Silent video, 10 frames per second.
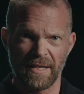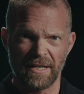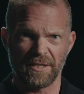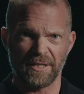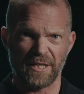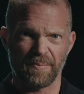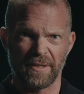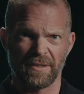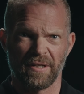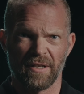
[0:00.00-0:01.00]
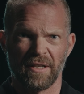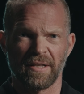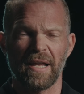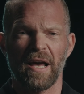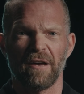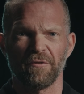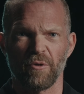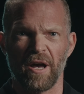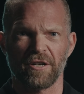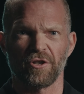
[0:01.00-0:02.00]
that assessment, they have
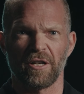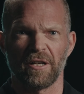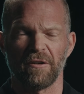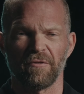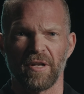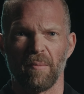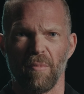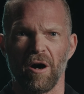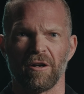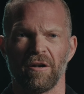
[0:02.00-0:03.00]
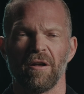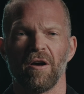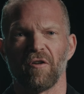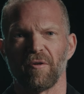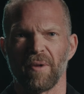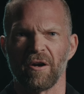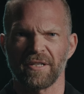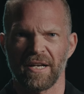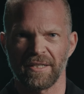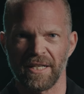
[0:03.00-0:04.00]
to actually lift a model of a Mark
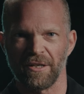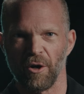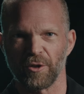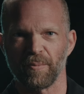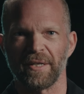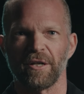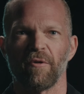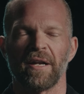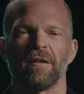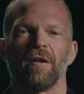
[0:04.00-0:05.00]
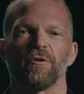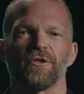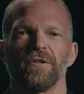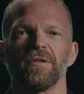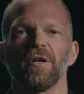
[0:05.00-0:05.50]
19 automatic grenade launcher,